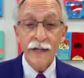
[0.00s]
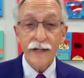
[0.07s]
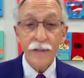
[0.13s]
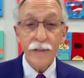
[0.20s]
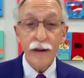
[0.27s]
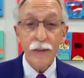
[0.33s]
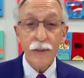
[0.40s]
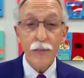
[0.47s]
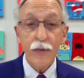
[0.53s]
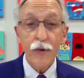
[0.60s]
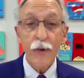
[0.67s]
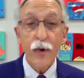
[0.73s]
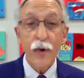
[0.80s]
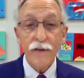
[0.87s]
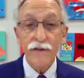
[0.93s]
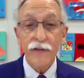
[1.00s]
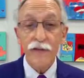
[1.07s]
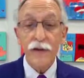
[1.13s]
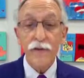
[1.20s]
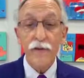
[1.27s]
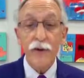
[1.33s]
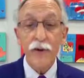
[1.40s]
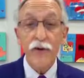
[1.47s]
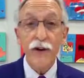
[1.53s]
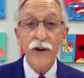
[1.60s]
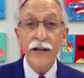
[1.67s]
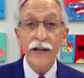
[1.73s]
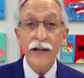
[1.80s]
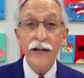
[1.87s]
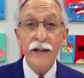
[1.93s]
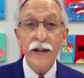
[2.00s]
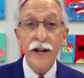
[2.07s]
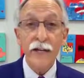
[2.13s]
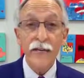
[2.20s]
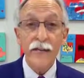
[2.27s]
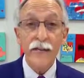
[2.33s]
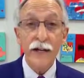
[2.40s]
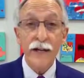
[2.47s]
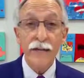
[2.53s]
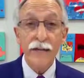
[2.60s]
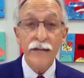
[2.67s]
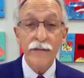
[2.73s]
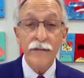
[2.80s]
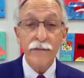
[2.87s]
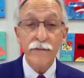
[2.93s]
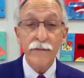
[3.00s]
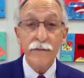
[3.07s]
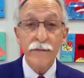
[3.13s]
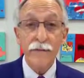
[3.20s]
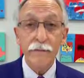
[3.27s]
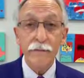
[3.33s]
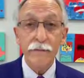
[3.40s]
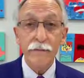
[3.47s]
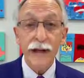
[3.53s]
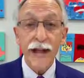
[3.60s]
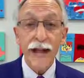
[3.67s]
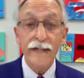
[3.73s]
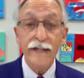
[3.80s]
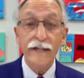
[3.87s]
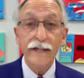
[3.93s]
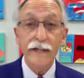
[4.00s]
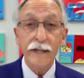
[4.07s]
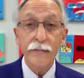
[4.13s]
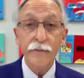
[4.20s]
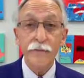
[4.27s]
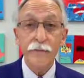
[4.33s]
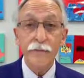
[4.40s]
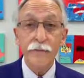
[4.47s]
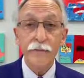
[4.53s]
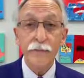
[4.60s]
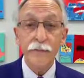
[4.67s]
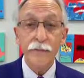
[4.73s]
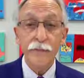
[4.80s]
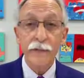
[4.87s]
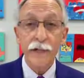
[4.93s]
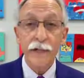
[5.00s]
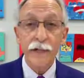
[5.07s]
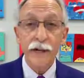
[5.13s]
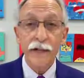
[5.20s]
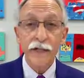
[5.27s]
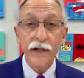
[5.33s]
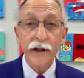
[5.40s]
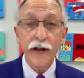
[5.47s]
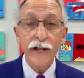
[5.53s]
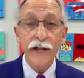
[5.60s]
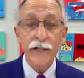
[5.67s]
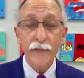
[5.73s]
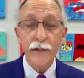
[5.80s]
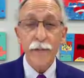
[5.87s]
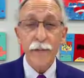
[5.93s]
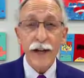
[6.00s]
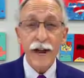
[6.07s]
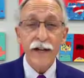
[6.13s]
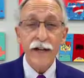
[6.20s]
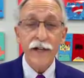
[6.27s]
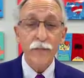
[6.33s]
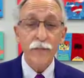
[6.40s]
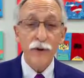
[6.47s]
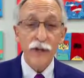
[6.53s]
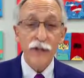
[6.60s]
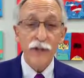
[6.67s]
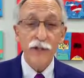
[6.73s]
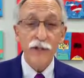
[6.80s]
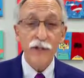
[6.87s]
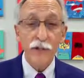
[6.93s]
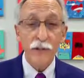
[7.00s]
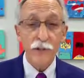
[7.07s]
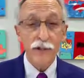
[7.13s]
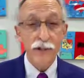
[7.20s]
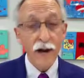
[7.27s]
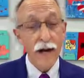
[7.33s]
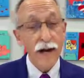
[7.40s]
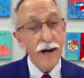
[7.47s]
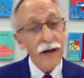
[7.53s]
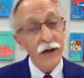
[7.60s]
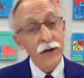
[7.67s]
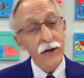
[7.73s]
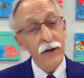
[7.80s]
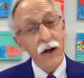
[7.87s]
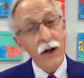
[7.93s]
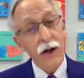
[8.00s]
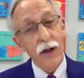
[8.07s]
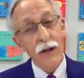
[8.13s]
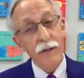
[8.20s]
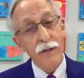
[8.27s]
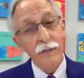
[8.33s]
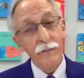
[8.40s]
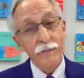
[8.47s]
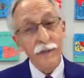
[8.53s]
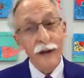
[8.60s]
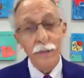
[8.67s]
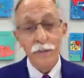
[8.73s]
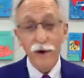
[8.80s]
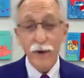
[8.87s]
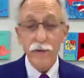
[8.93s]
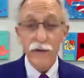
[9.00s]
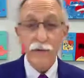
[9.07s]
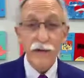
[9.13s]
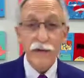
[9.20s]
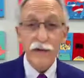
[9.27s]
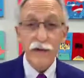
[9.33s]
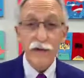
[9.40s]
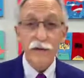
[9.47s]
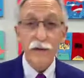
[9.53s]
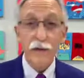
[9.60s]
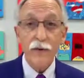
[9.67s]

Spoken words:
my poor wife suffered a great deal after that accident. She kind of got to be a manic depressive, suicidal alcoholic, but I promised myself I would